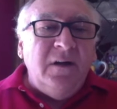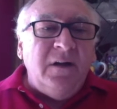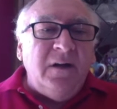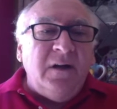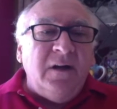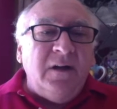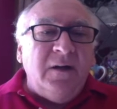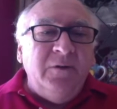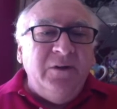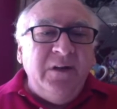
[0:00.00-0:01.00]

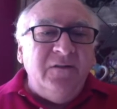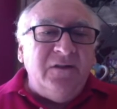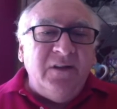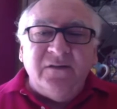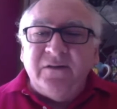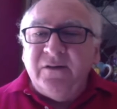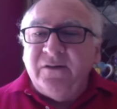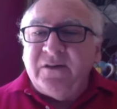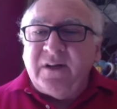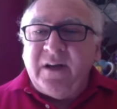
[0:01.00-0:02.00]
You'll need scissors
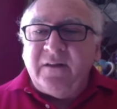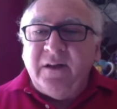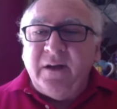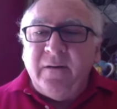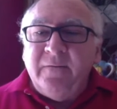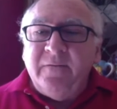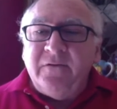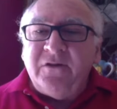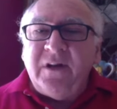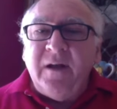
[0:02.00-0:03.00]
to cut the
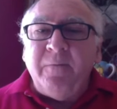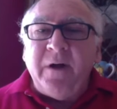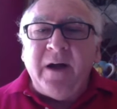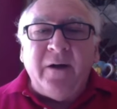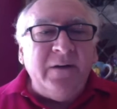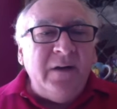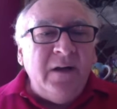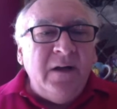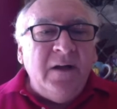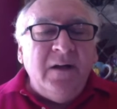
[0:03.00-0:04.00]
shape out.
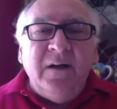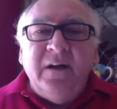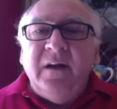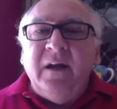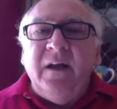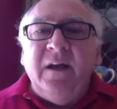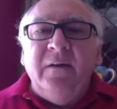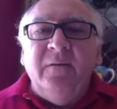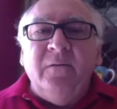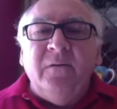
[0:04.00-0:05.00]

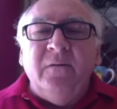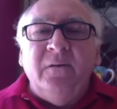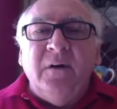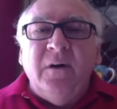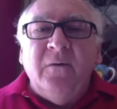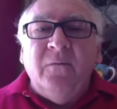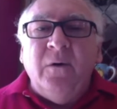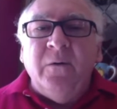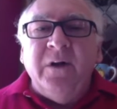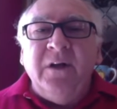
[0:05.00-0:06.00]
And what
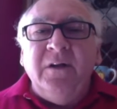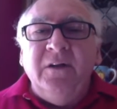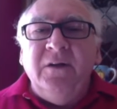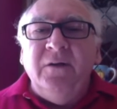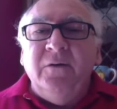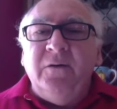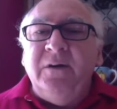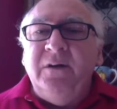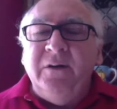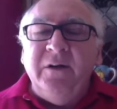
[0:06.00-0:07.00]
we're going to do,
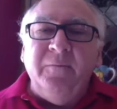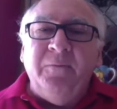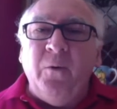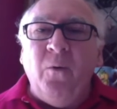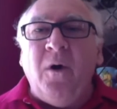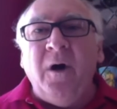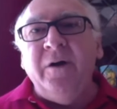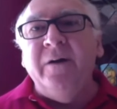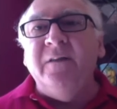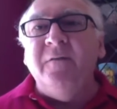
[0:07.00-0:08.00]
you're going to put
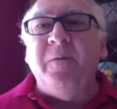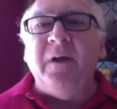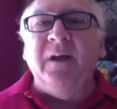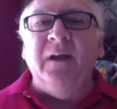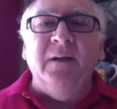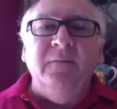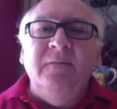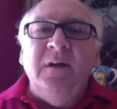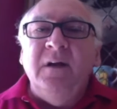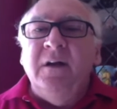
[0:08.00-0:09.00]
water in the pan.
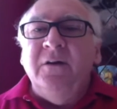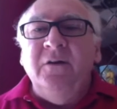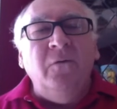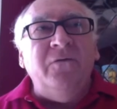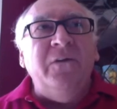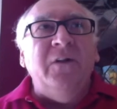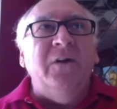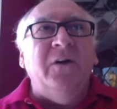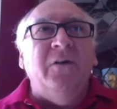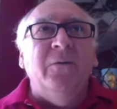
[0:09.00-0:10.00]
Don't fill it
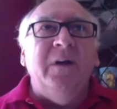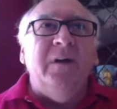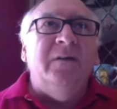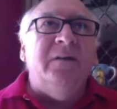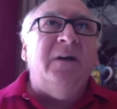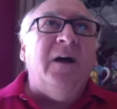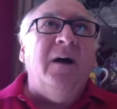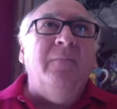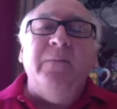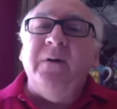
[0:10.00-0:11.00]
all the way to the
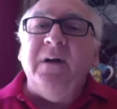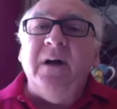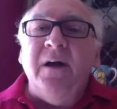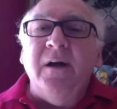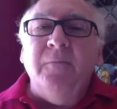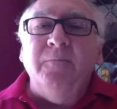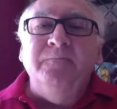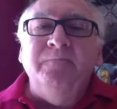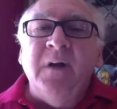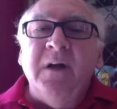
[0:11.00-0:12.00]
top.
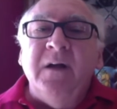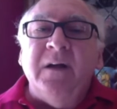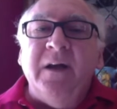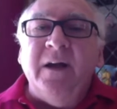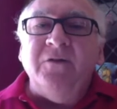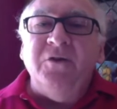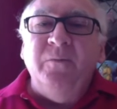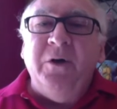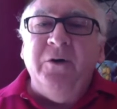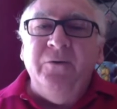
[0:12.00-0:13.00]
Cut out your
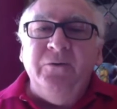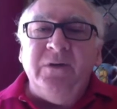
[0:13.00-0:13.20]
boat.